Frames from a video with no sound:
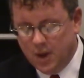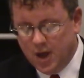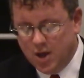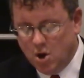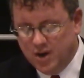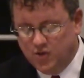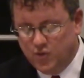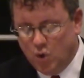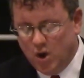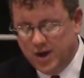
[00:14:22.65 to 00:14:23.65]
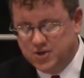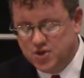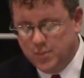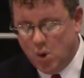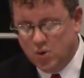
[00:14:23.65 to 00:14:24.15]
And on his voyage, the
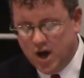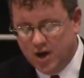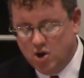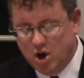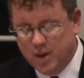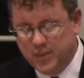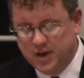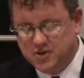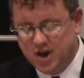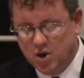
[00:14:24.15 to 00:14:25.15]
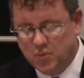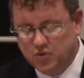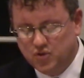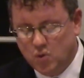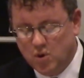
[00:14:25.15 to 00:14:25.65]
boat got caught up in a terrible
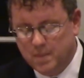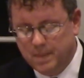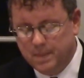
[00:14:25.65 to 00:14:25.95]
storm.